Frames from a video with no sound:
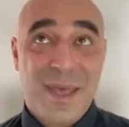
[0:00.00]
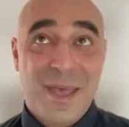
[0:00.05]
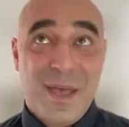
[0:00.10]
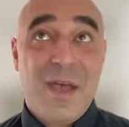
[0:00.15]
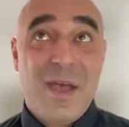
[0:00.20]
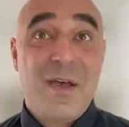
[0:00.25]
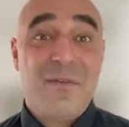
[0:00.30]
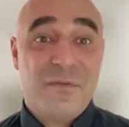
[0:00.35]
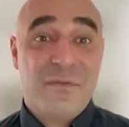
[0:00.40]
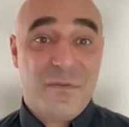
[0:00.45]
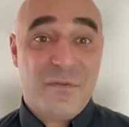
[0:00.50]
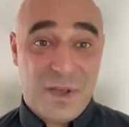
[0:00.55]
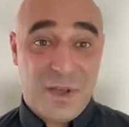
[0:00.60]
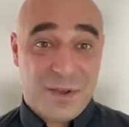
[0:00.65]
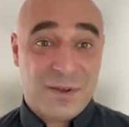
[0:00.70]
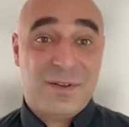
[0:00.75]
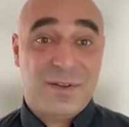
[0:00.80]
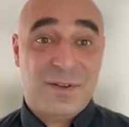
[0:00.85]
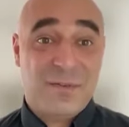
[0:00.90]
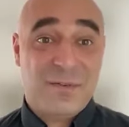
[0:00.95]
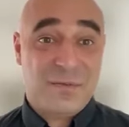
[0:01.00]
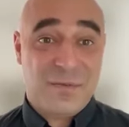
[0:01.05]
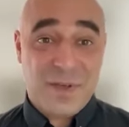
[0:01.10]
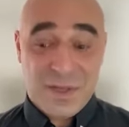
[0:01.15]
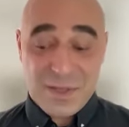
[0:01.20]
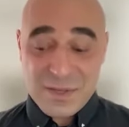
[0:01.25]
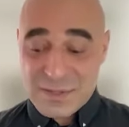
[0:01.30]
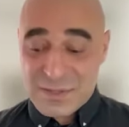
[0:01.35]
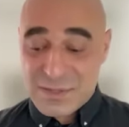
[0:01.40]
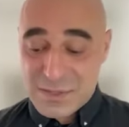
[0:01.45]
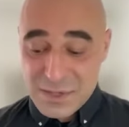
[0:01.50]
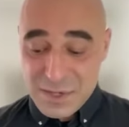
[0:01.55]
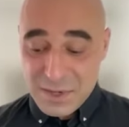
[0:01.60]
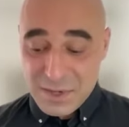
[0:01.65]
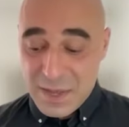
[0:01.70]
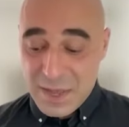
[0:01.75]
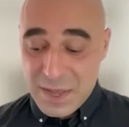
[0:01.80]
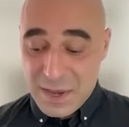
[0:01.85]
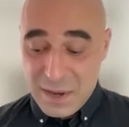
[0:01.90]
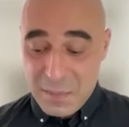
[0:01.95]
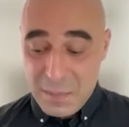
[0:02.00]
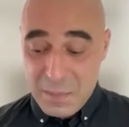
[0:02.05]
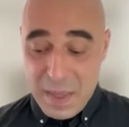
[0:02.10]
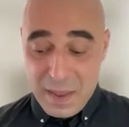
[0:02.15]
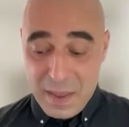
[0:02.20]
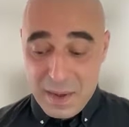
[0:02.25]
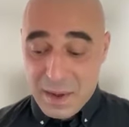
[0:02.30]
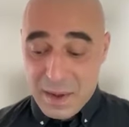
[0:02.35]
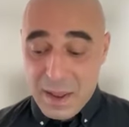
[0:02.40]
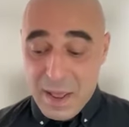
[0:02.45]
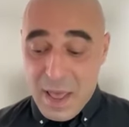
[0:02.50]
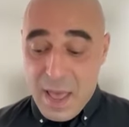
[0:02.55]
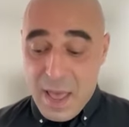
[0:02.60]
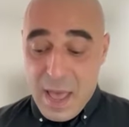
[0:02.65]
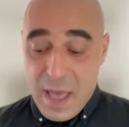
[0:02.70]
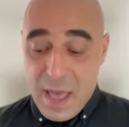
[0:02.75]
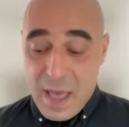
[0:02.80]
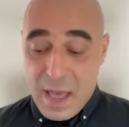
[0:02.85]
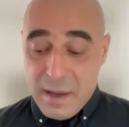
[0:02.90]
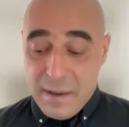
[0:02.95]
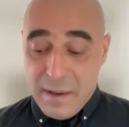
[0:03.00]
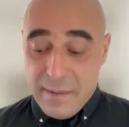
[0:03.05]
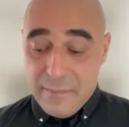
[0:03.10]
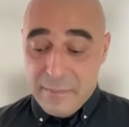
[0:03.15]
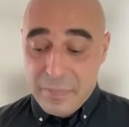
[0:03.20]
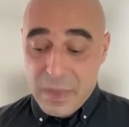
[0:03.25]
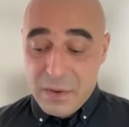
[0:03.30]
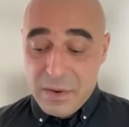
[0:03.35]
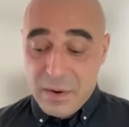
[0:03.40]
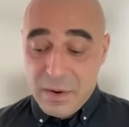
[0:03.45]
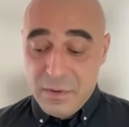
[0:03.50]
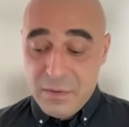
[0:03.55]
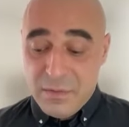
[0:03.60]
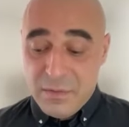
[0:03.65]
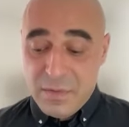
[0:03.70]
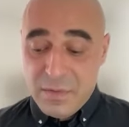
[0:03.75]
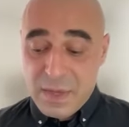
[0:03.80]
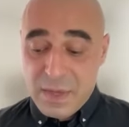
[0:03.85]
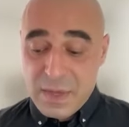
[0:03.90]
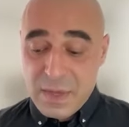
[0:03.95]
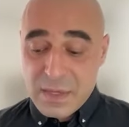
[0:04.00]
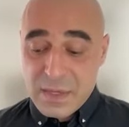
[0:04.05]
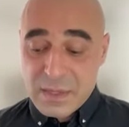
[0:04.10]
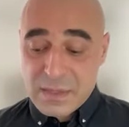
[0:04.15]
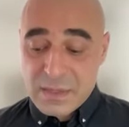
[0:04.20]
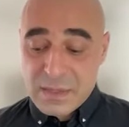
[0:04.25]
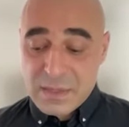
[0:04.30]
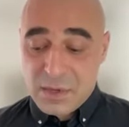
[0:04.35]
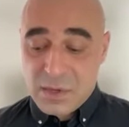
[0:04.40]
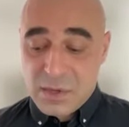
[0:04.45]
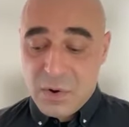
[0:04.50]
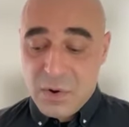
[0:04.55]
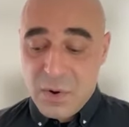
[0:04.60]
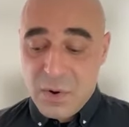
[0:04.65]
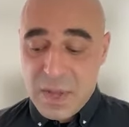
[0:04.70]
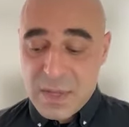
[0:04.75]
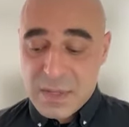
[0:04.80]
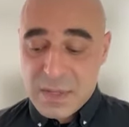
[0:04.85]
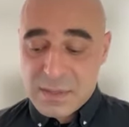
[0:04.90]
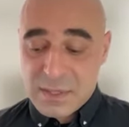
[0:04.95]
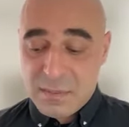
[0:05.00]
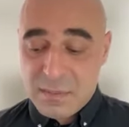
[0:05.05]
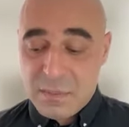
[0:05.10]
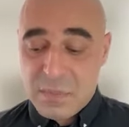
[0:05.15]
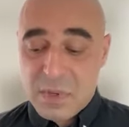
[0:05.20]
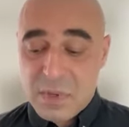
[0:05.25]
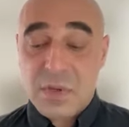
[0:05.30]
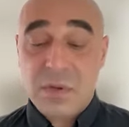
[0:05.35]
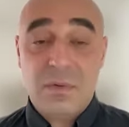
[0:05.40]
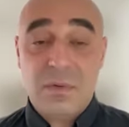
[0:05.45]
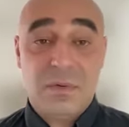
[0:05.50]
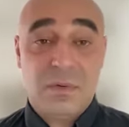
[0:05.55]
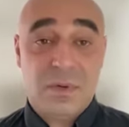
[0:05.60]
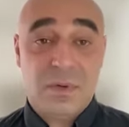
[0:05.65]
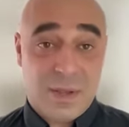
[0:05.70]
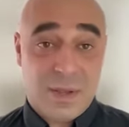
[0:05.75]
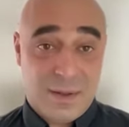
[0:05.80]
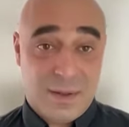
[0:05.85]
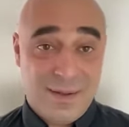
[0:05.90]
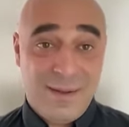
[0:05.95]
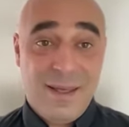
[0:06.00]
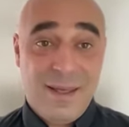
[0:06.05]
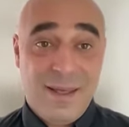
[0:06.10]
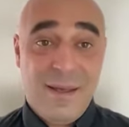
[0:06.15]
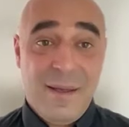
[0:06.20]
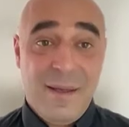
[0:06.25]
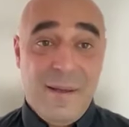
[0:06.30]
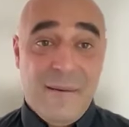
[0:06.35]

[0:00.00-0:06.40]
effective as NMN. Another thing is coenzyme Q10.